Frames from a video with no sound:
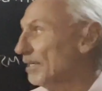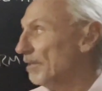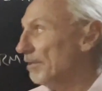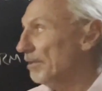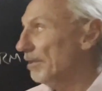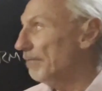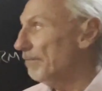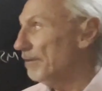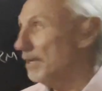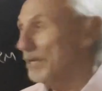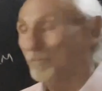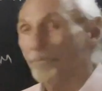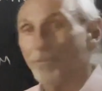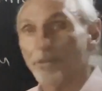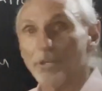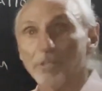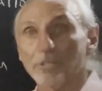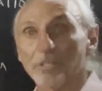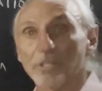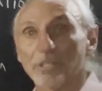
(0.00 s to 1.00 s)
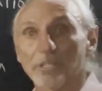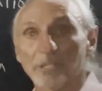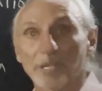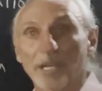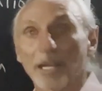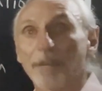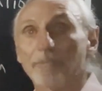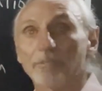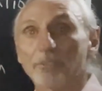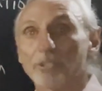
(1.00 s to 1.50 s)
love headphones because
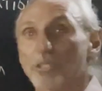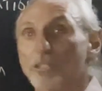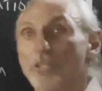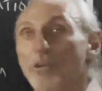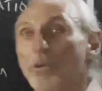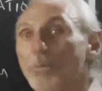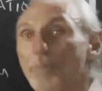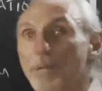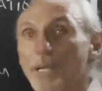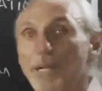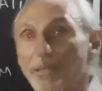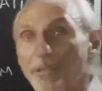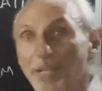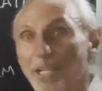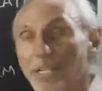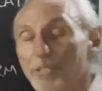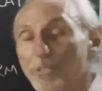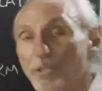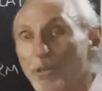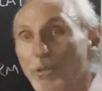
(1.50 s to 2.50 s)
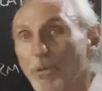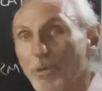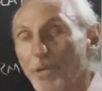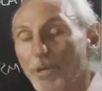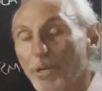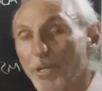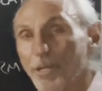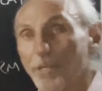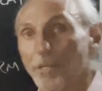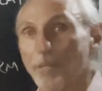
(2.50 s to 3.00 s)
they have so many things going
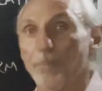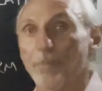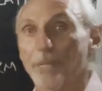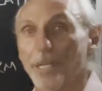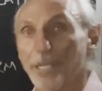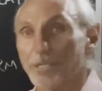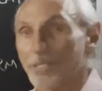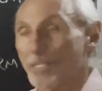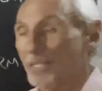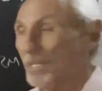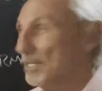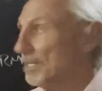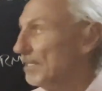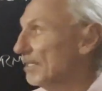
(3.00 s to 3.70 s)
on in the mix